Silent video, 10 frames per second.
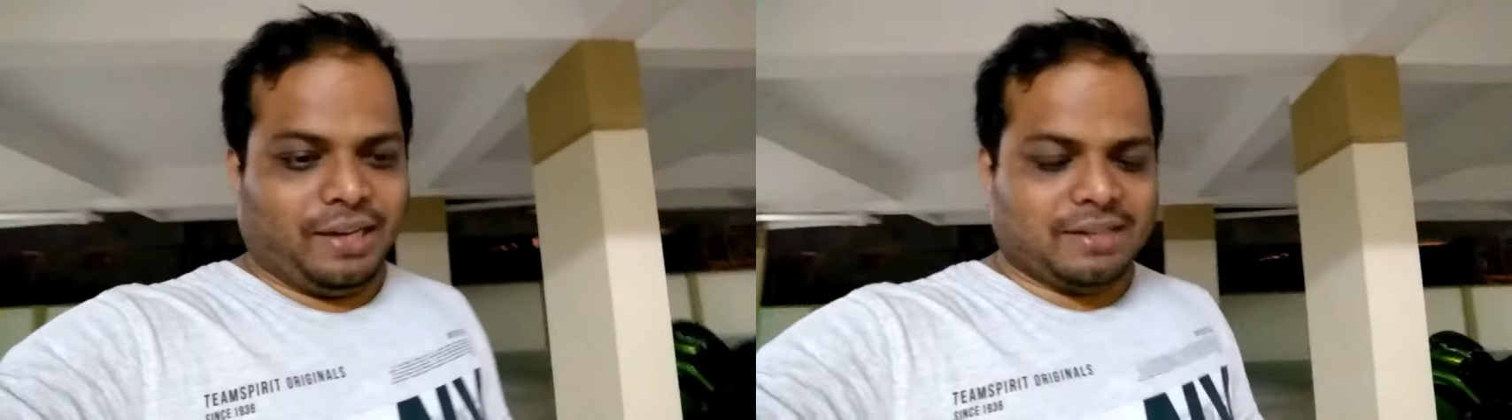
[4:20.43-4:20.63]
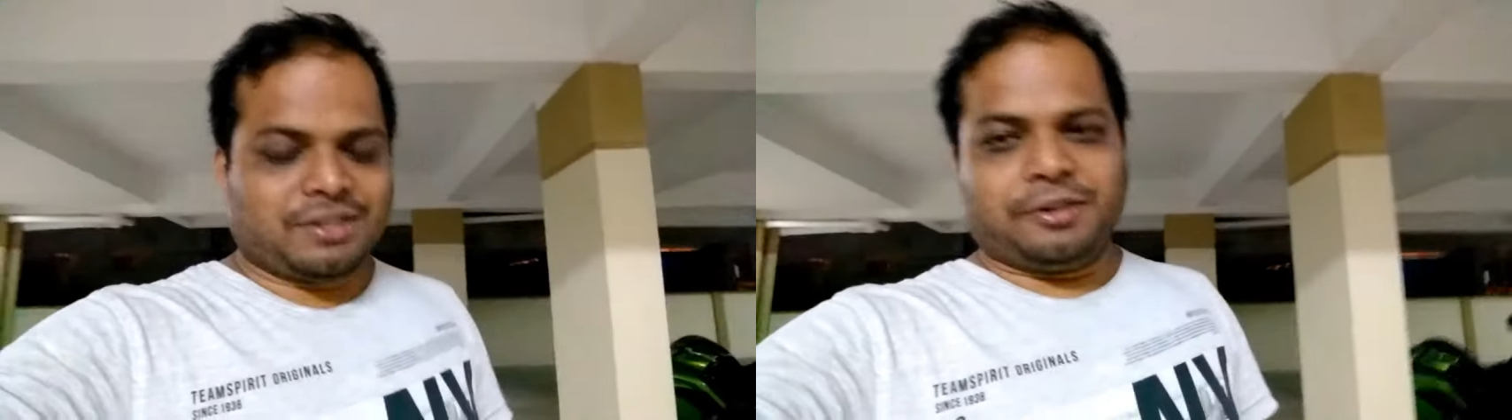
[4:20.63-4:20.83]

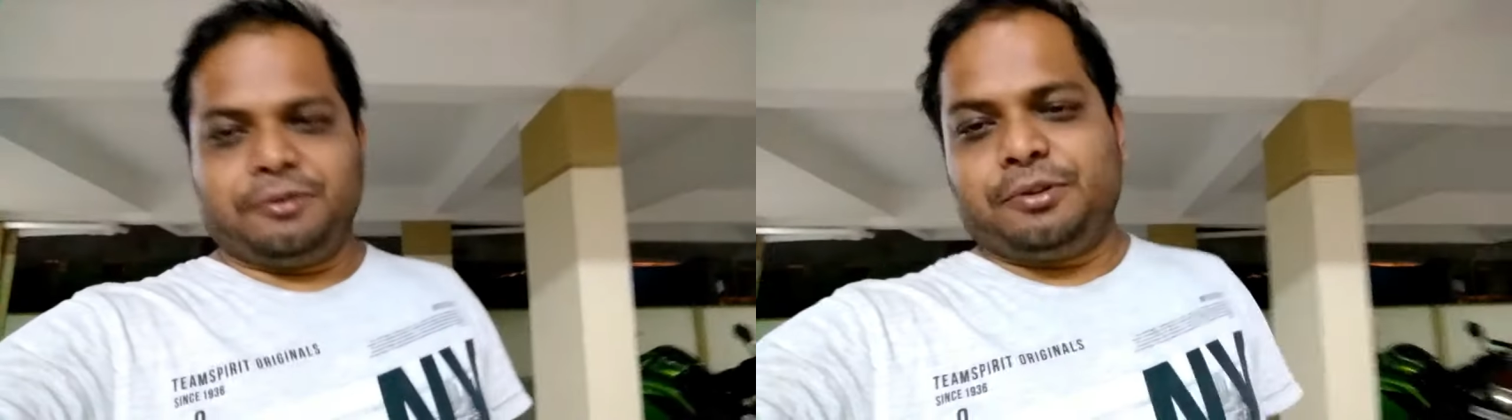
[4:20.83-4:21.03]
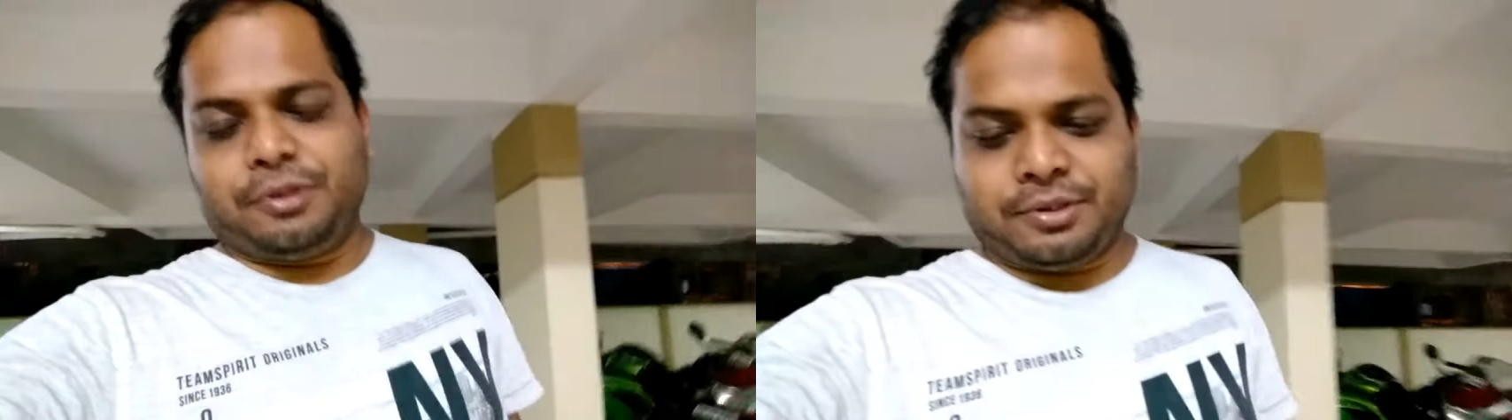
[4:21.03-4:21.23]
guys see
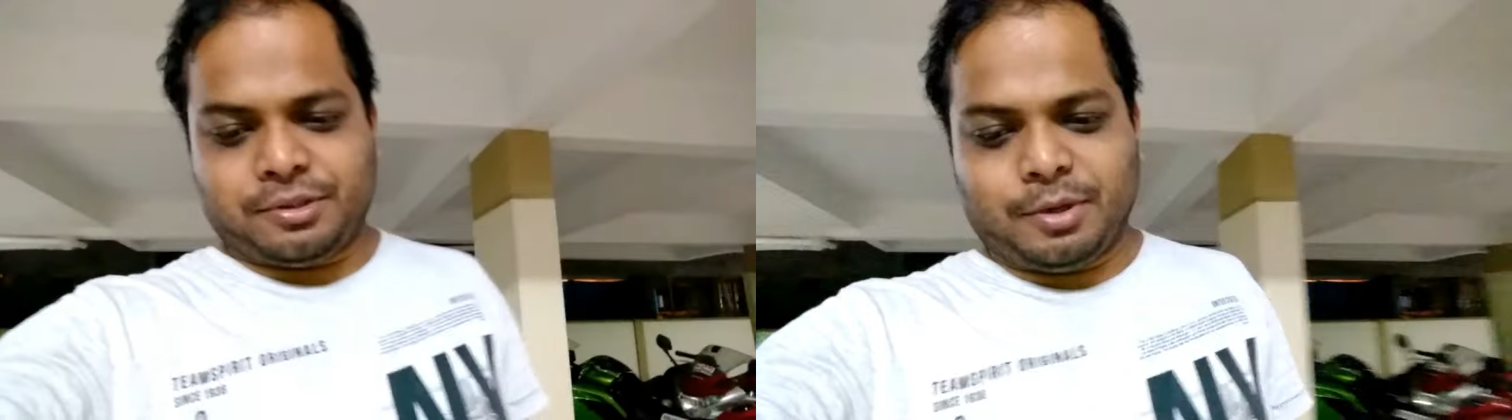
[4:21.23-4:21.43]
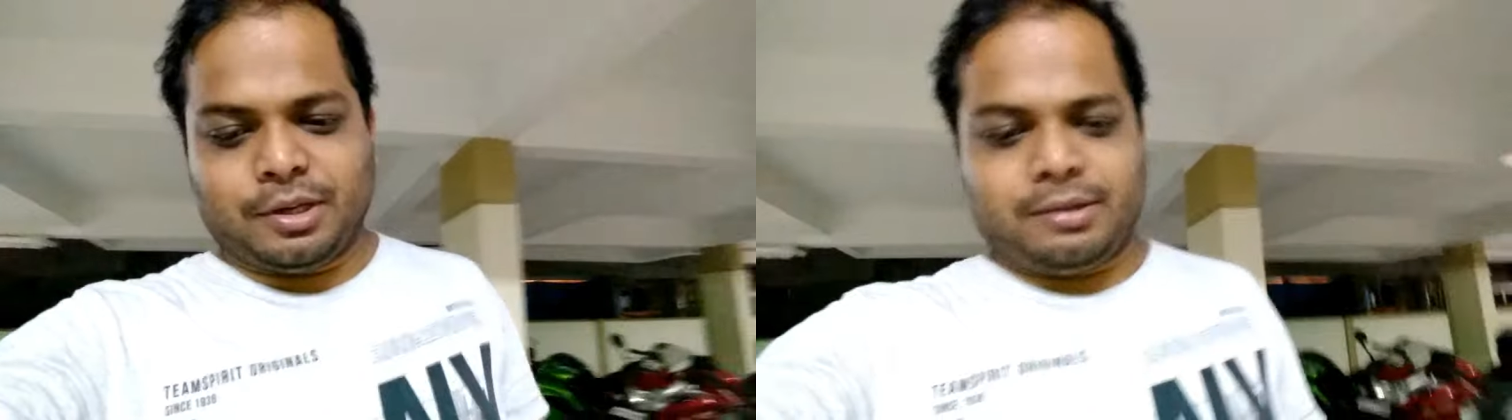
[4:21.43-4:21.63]
you
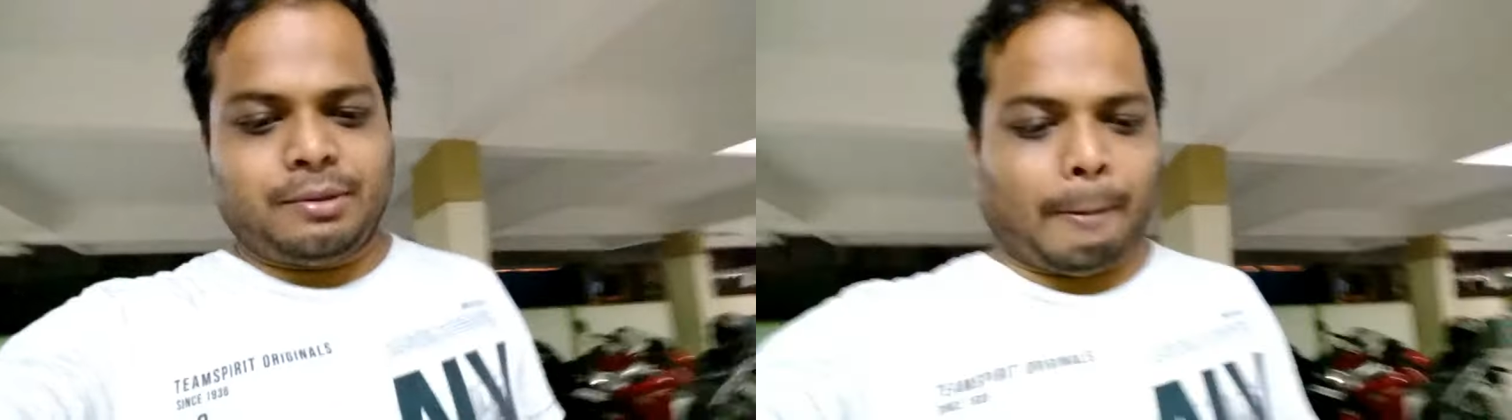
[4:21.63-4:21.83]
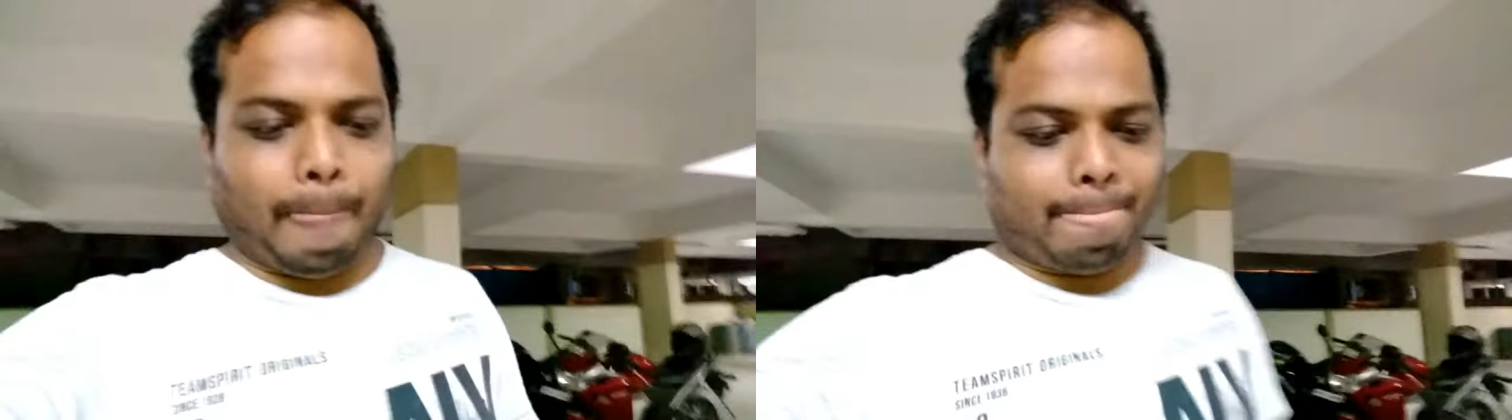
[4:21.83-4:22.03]
tomorrow
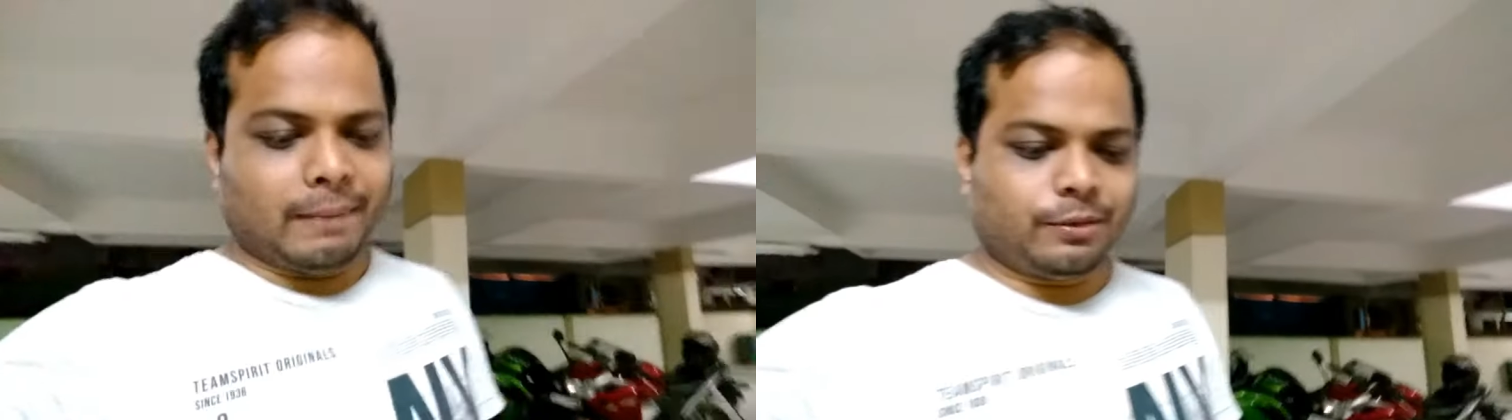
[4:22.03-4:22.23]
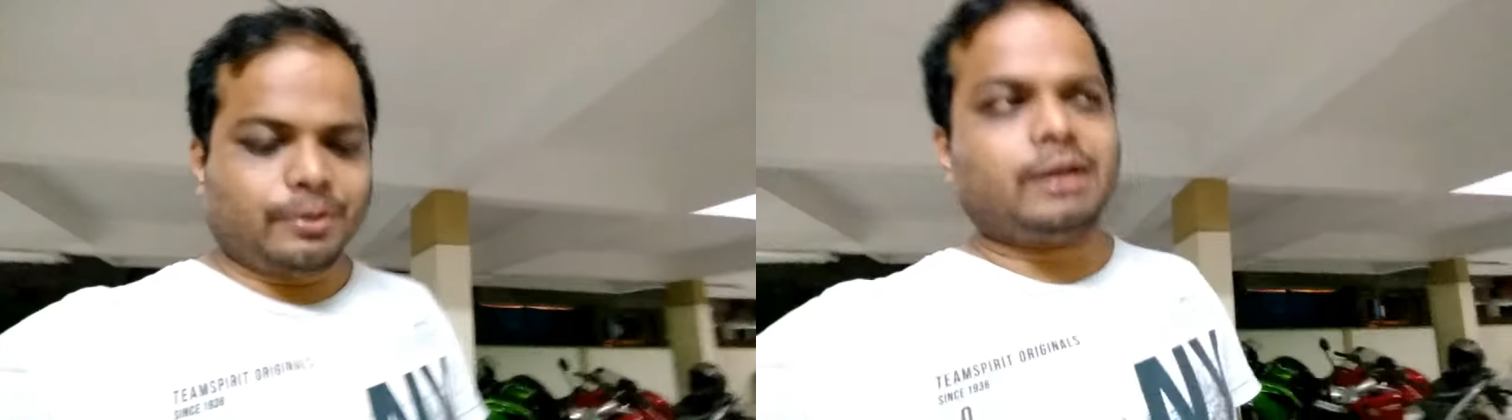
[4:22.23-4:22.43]

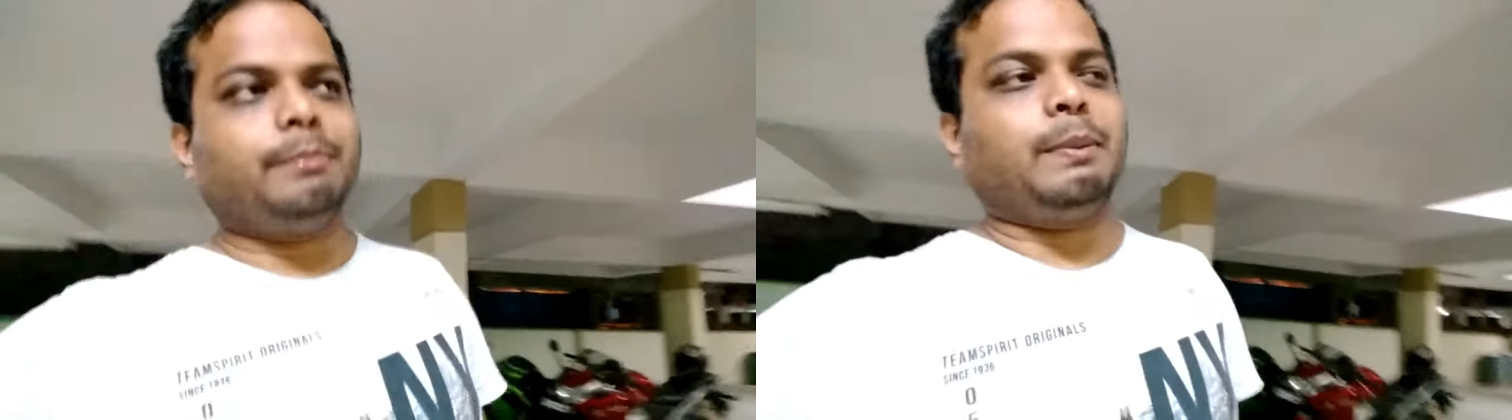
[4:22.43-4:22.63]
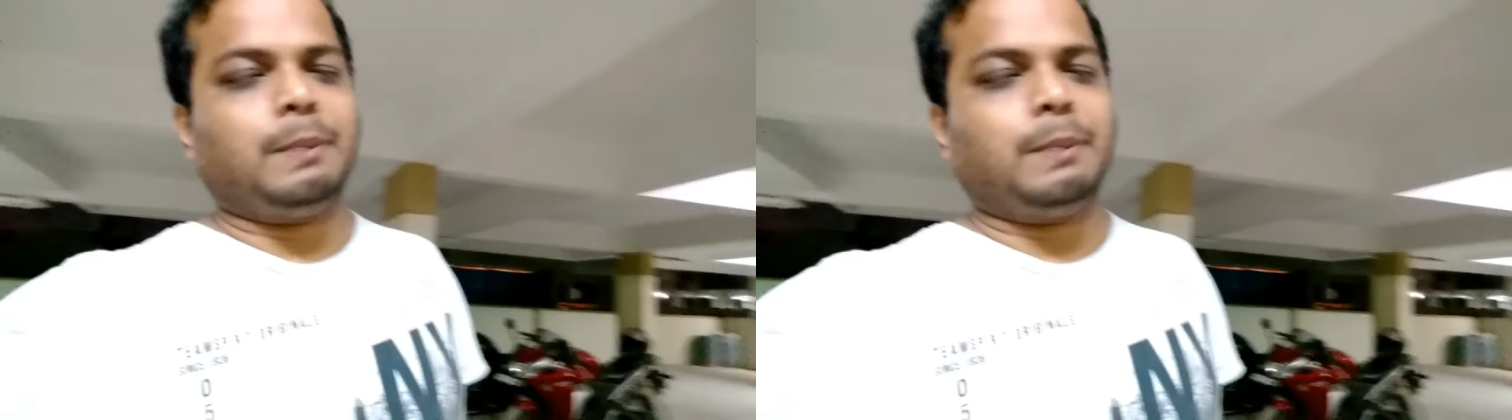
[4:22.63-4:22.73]
tomorrow i'm